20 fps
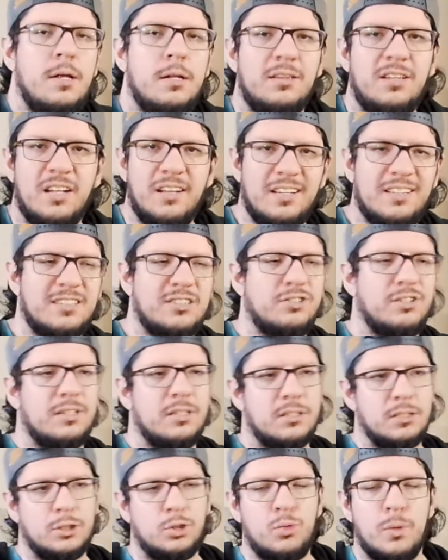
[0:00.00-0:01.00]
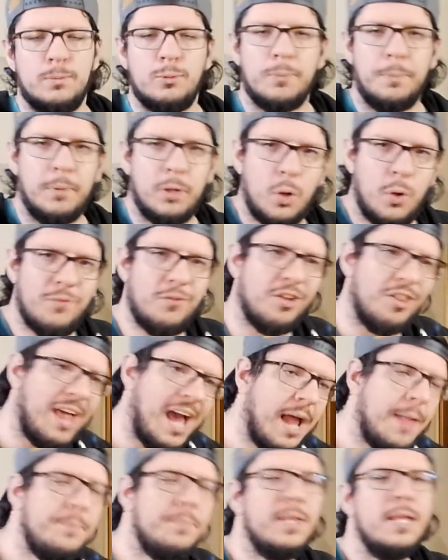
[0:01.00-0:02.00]
The link is in the description below for
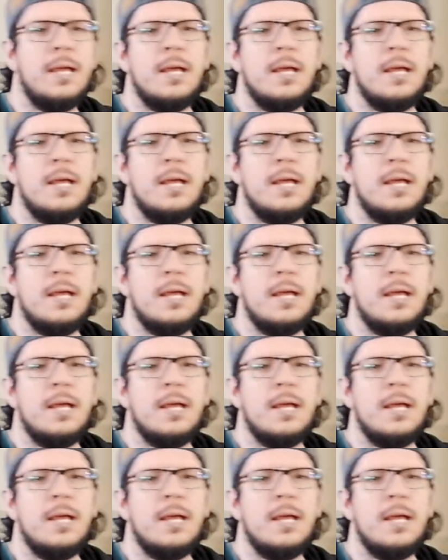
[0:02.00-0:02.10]
that.